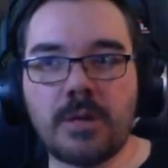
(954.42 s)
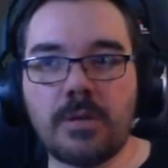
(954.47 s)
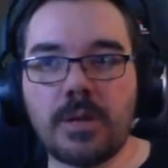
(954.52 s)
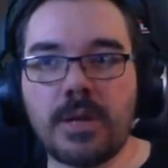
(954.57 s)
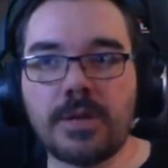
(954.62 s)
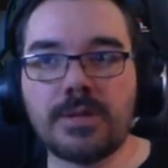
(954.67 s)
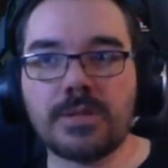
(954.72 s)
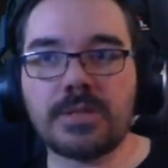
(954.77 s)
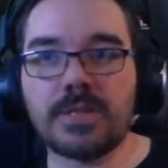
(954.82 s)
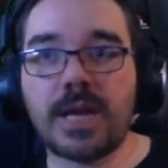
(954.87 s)

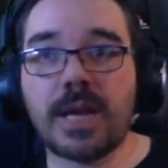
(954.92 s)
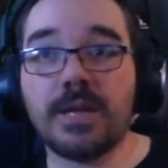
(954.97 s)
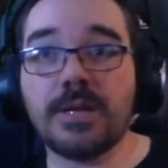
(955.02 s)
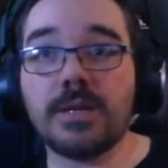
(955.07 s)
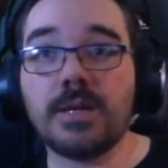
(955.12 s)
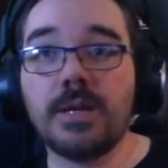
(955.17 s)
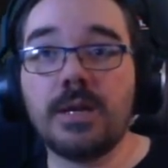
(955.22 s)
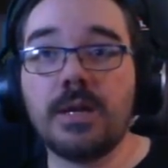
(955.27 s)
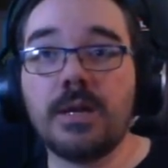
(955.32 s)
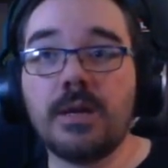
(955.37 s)
understand.
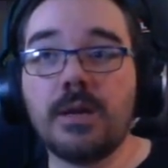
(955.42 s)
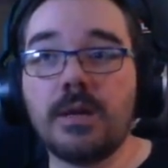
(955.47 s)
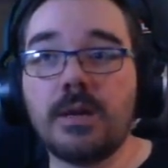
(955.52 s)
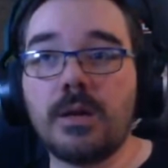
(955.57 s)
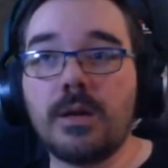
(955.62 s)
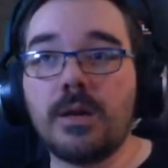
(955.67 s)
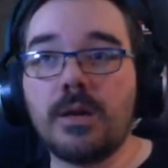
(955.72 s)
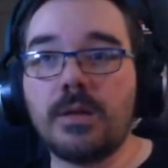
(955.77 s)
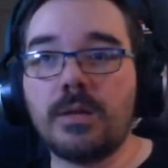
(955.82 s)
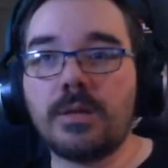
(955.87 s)

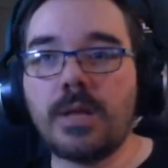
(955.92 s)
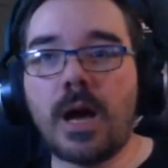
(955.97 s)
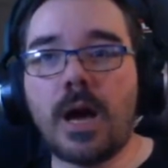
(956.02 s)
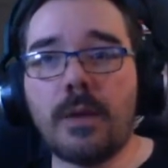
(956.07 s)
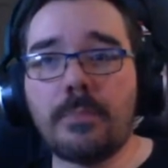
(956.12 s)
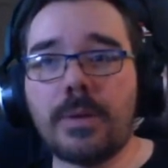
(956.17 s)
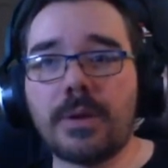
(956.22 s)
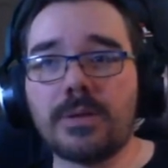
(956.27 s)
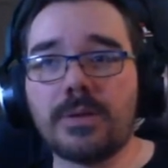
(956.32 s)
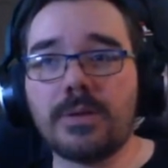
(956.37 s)
The heart
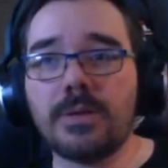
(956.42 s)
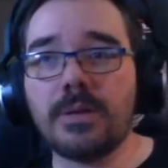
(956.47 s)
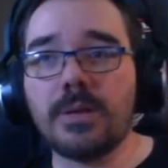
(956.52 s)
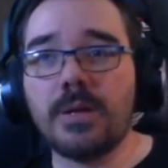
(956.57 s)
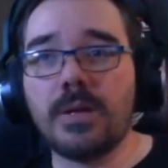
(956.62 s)
button.